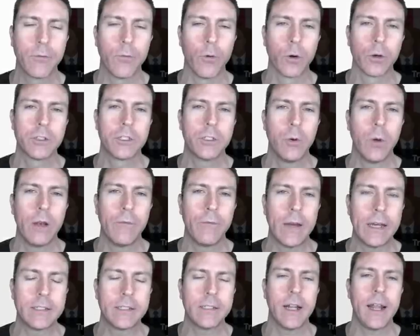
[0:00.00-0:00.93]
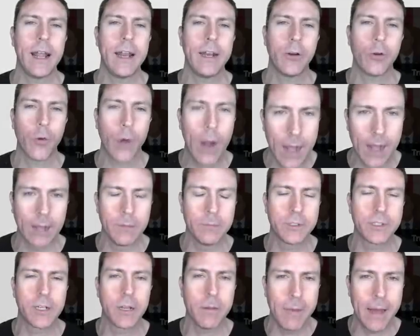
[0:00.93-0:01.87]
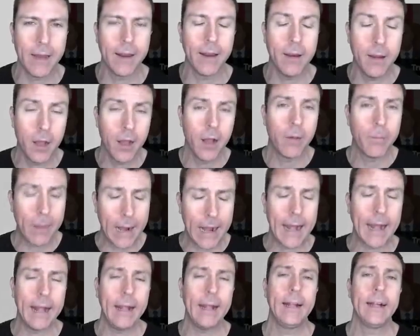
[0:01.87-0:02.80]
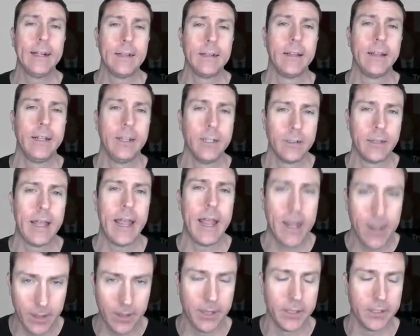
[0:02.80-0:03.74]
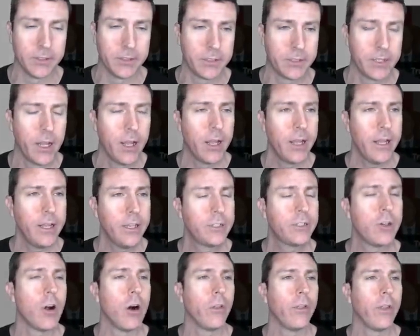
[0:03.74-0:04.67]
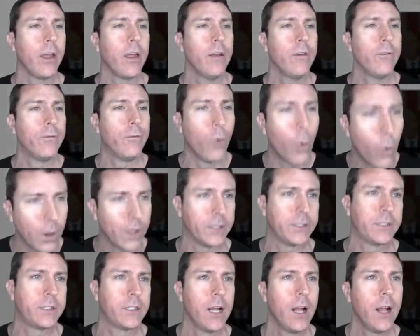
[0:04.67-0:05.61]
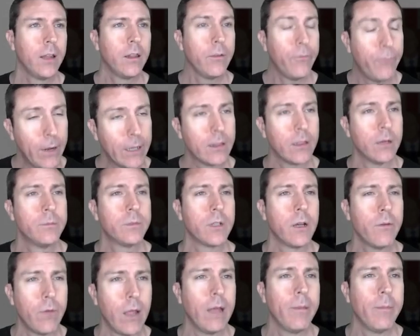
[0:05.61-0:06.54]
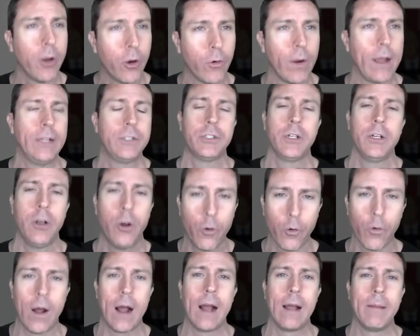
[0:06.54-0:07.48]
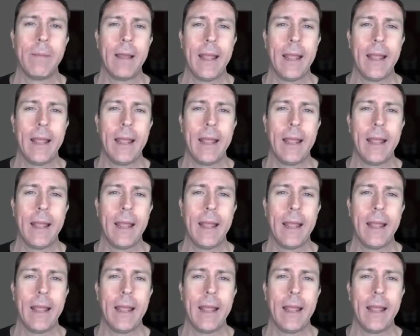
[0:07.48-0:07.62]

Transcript: force to investigate crimes committed by illegal aliens. He's calling it VOICE, the Victims of Immigration Crime